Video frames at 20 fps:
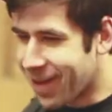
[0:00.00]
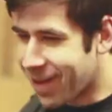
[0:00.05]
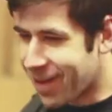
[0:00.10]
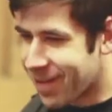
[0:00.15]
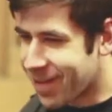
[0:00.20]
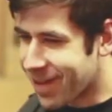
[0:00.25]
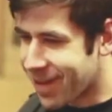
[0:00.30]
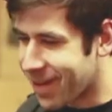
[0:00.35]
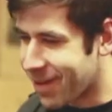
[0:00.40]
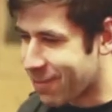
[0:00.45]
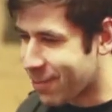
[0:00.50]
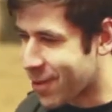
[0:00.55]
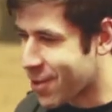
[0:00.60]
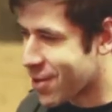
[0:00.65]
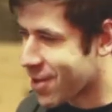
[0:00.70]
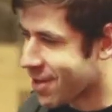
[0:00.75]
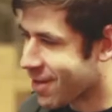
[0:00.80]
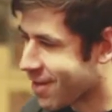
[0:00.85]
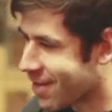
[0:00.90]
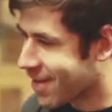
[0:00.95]
bit more about
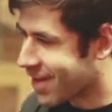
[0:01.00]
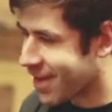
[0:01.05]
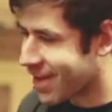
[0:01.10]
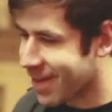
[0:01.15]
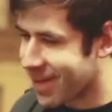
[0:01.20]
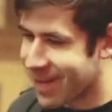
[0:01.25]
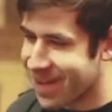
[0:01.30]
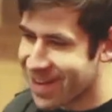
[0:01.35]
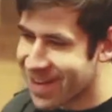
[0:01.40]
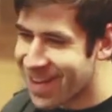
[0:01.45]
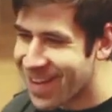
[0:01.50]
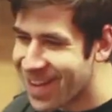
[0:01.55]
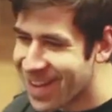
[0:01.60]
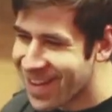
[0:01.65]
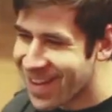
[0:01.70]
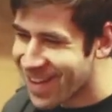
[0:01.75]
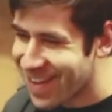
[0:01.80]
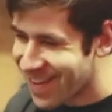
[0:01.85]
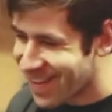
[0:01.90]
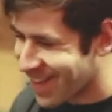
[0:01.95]
what works.
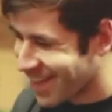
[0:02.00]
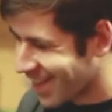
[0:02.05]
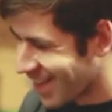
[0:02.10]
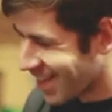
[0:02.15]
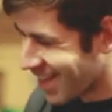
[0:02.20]
And we've done